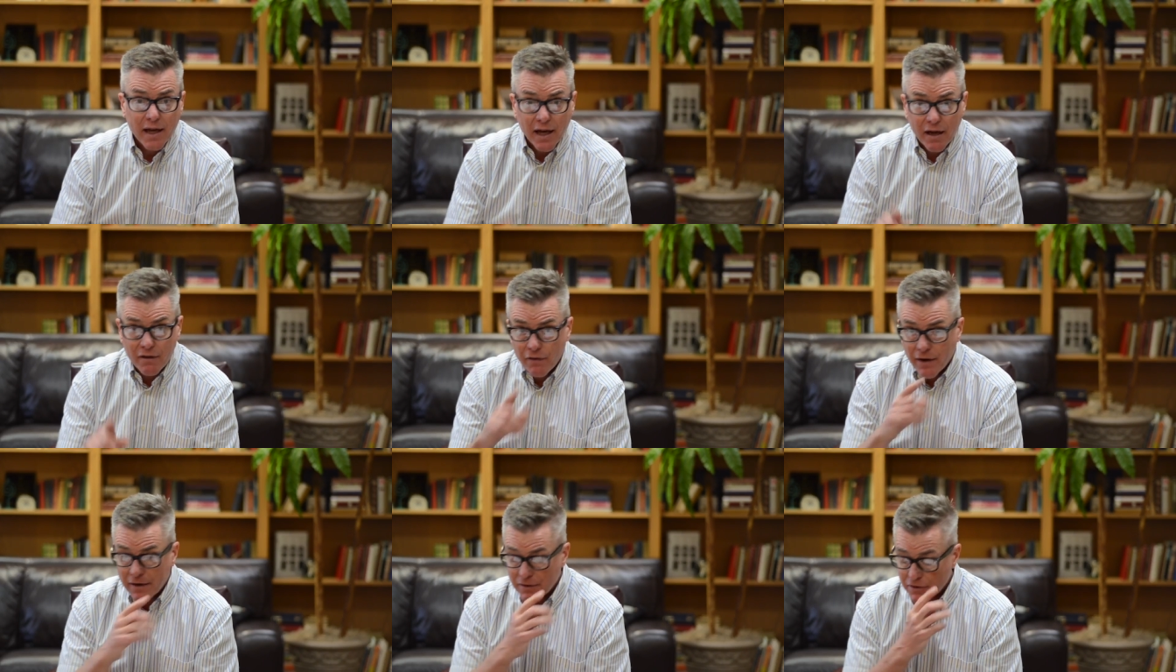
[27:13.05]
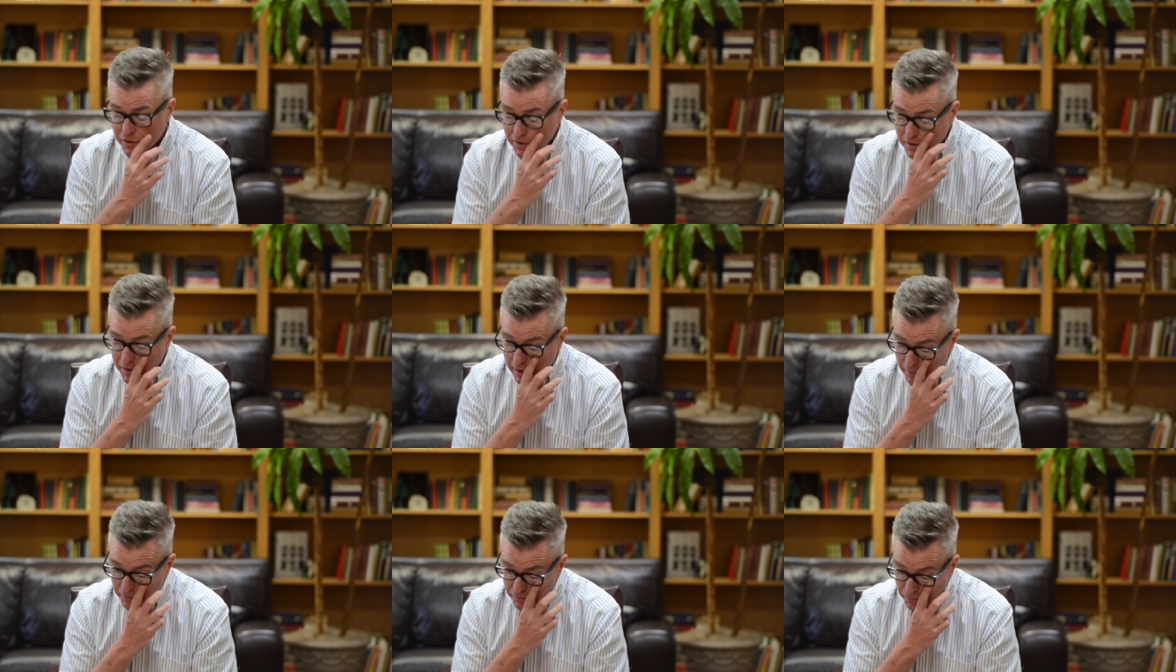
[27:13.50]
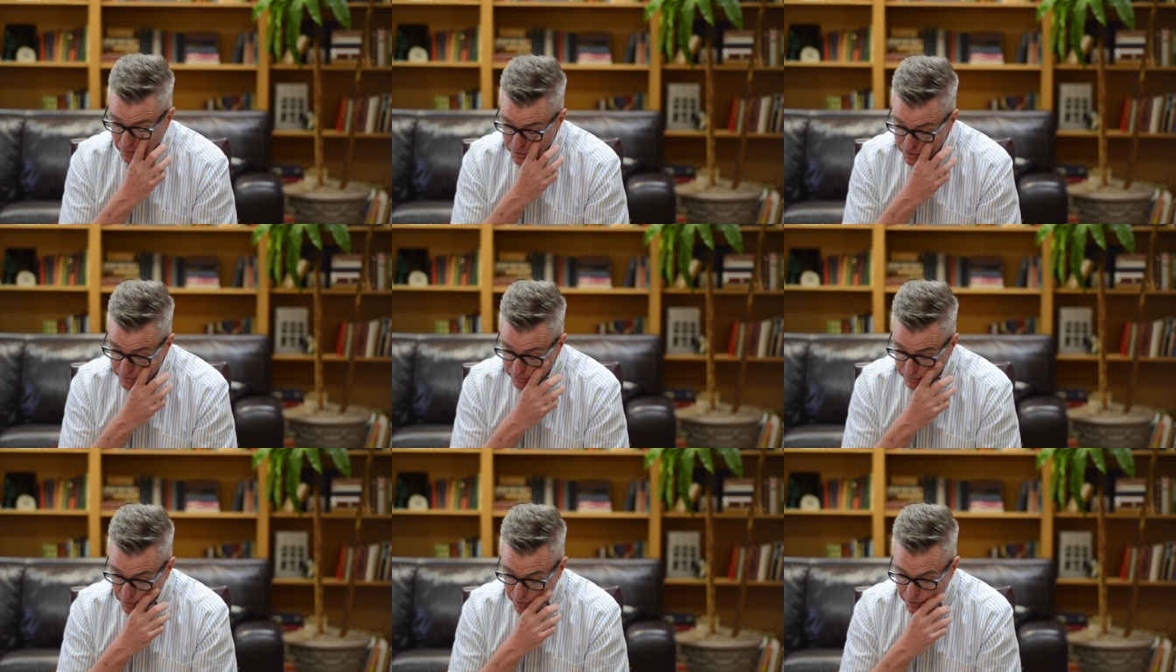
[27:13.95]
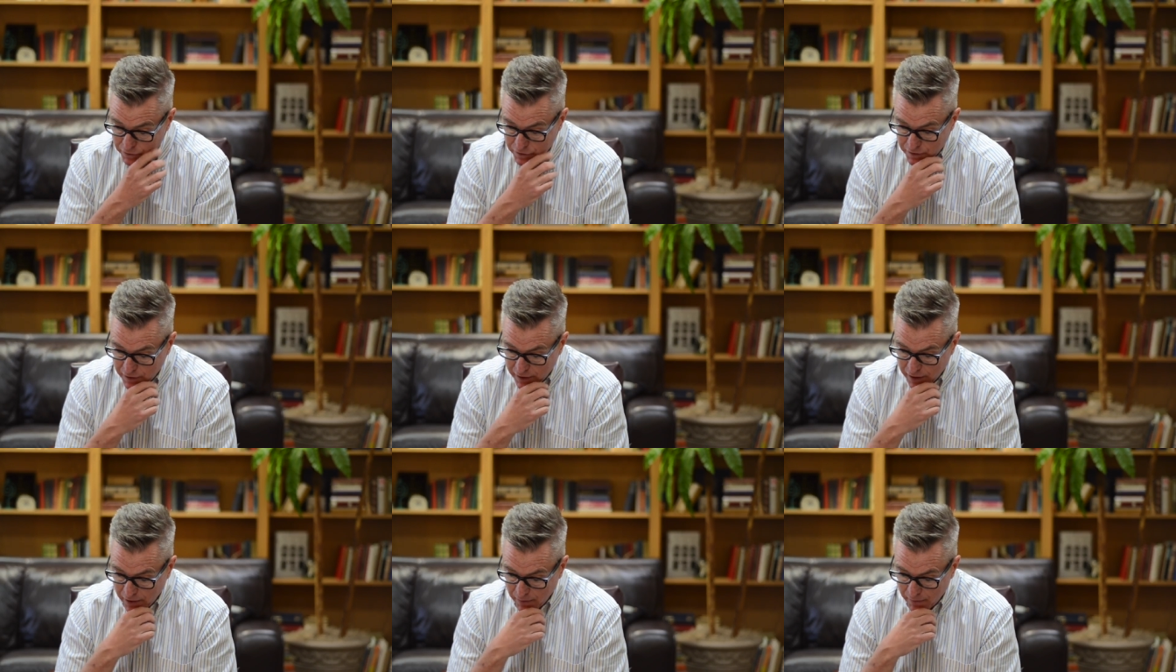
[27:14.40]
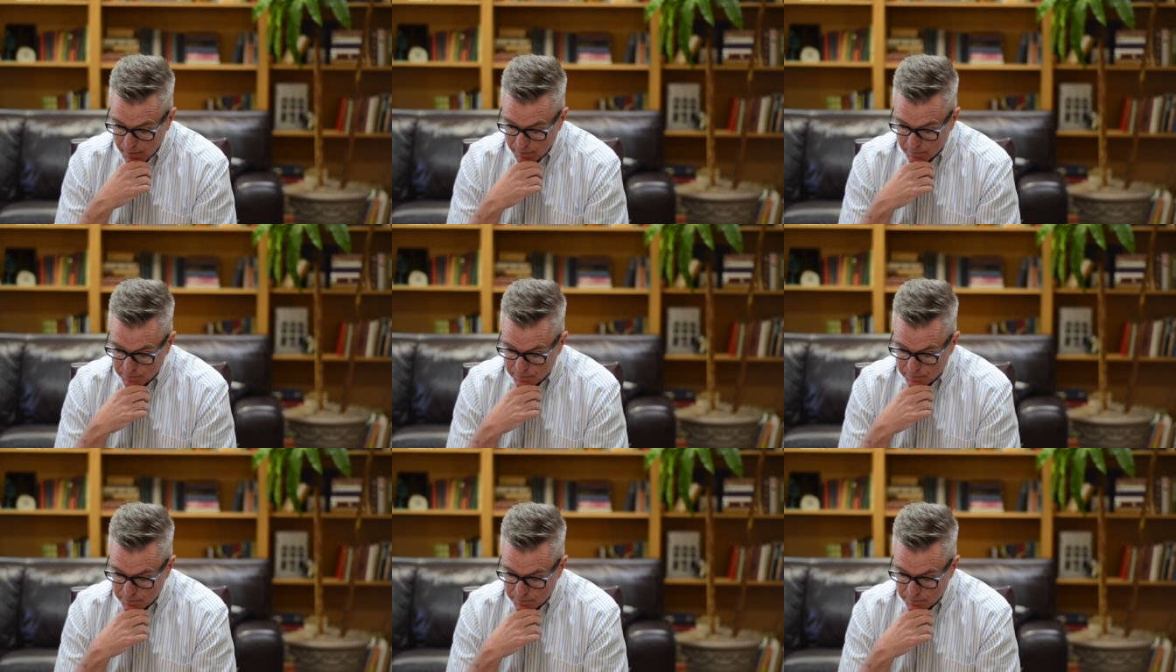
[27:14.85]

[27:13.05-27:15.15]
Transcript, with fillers: And find just that first verse there.